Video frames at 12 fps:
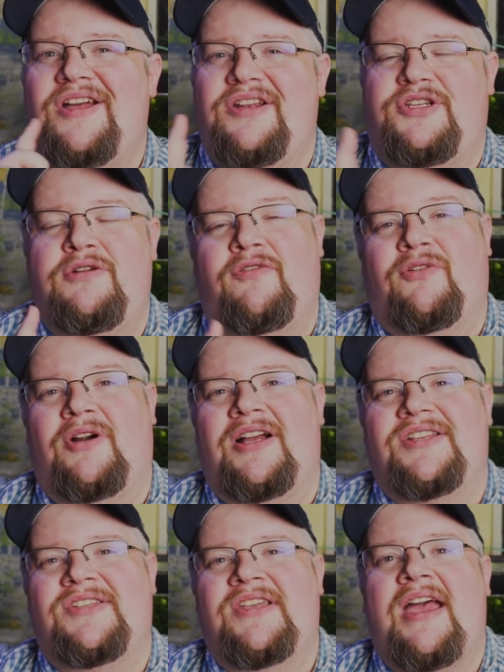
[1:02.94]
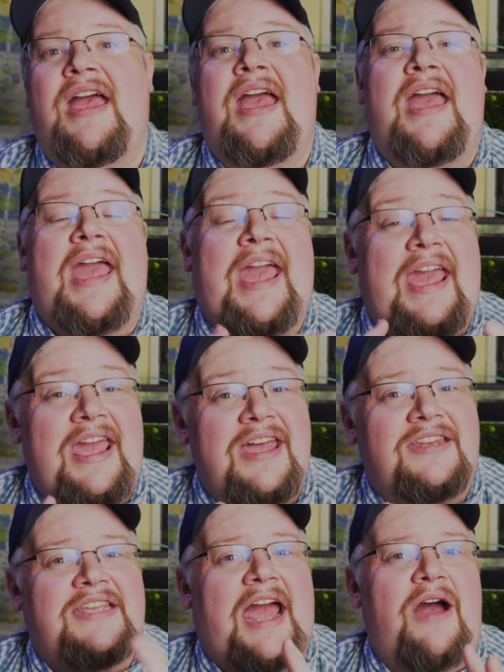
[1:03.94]
do for us,
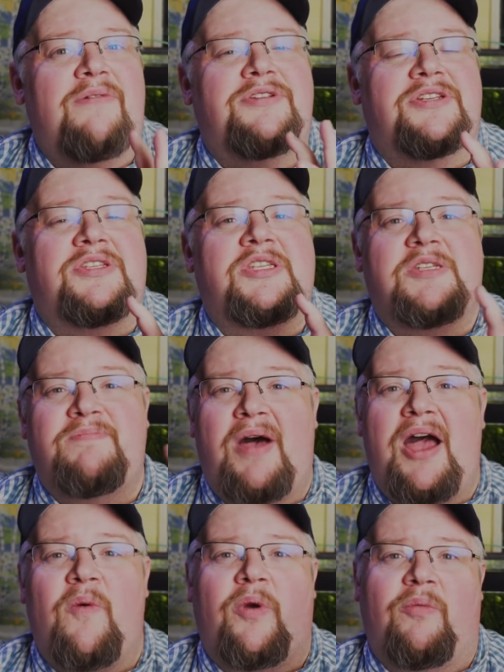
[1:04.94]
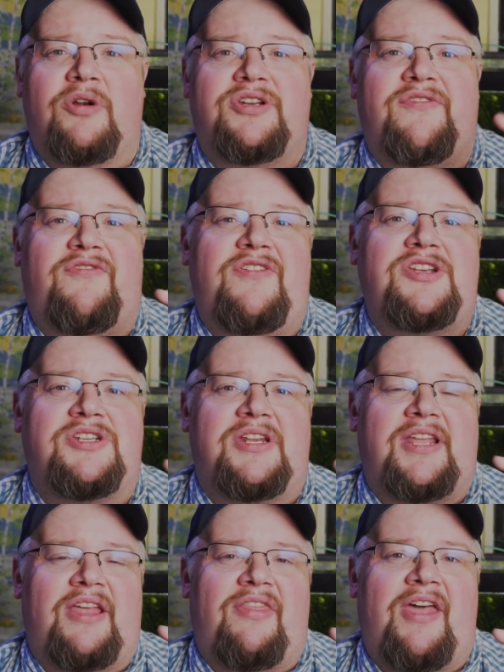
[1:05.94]
and how to spot when we're
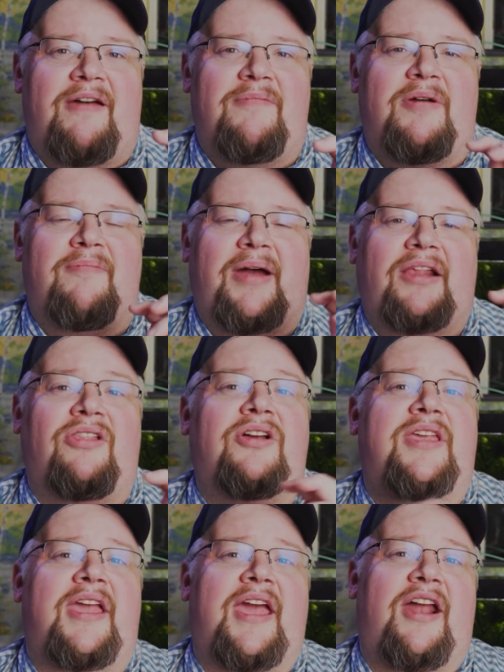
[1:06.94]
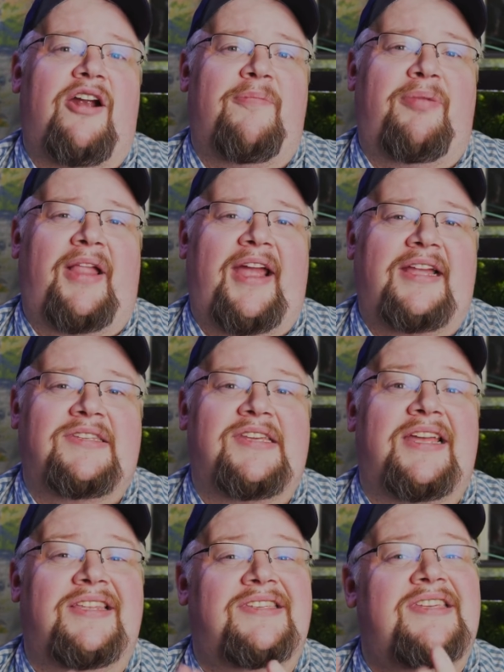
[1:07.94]
deficient in them by looking at our plants
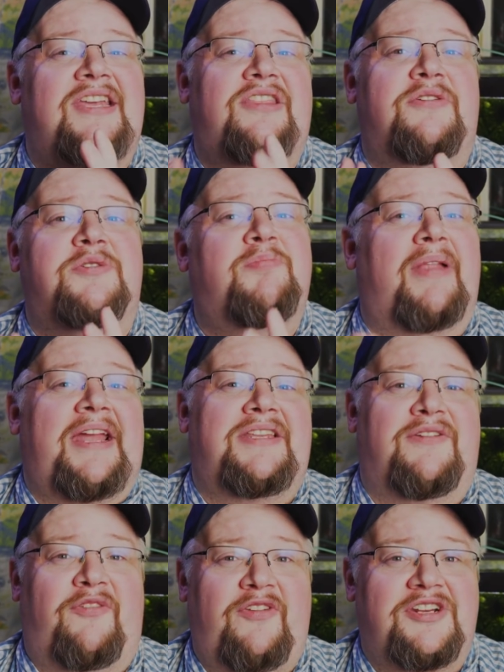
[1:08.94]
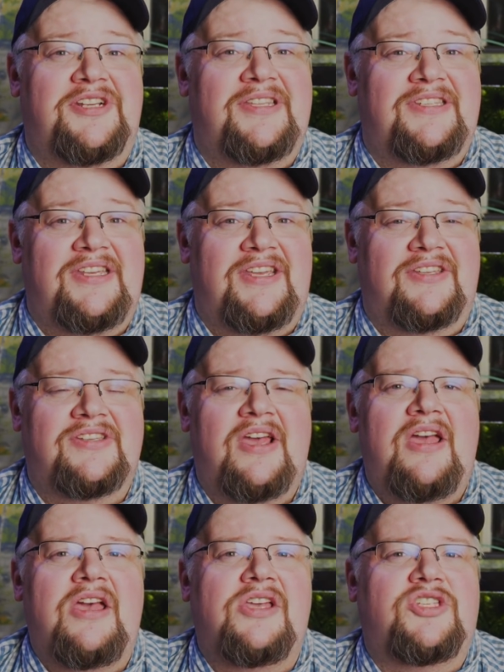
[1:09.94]
and seeing those plant deficiencies
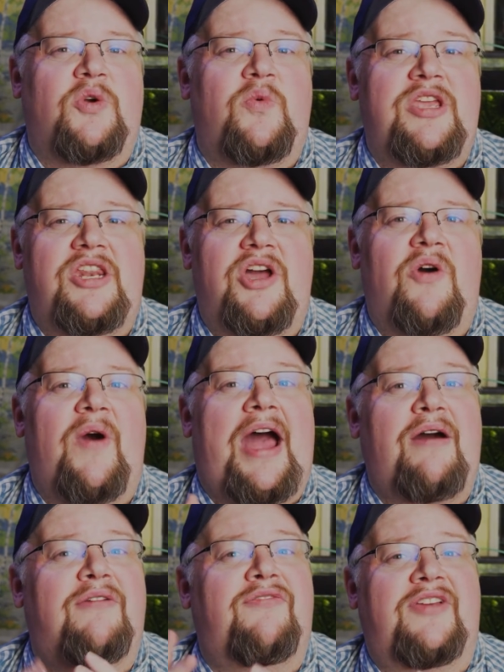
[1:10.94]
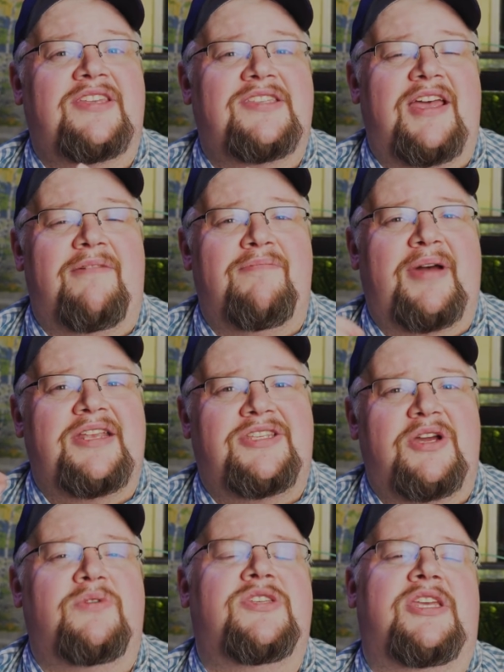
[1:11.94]
so we know how to fix them by
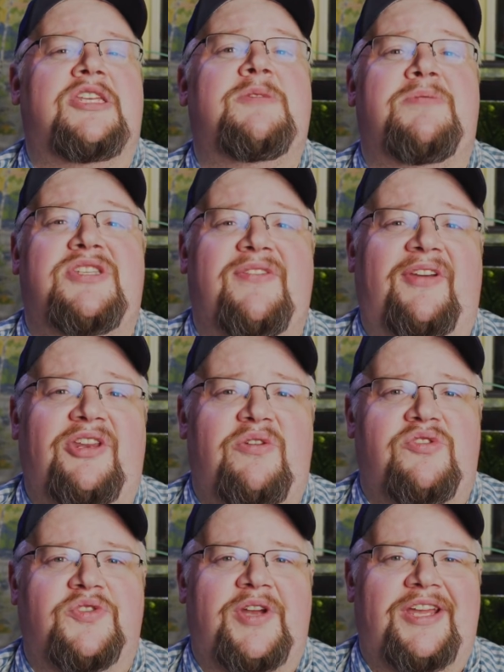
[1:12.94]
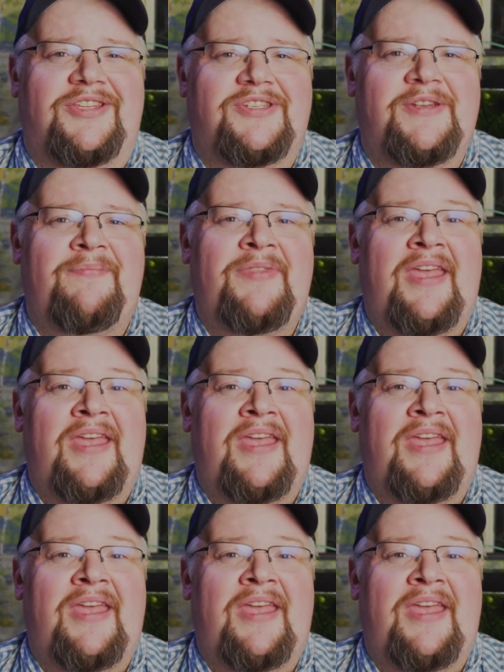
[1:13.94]
dosing specific nutrients.